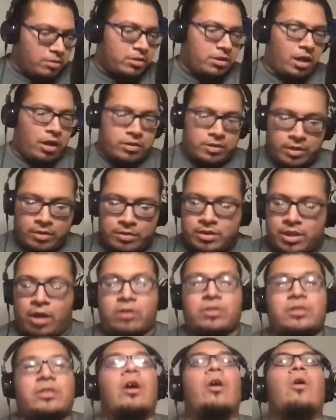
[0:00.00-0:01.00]
was close. It was
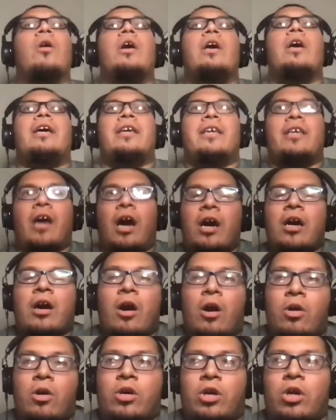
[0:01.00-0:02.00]
close. So Young
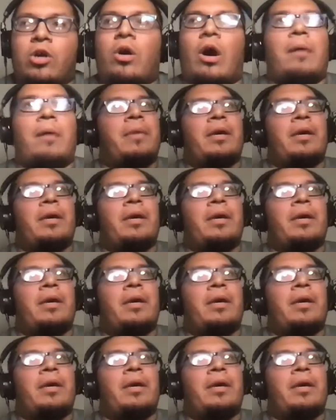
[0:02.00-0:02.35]
Ho Koo, I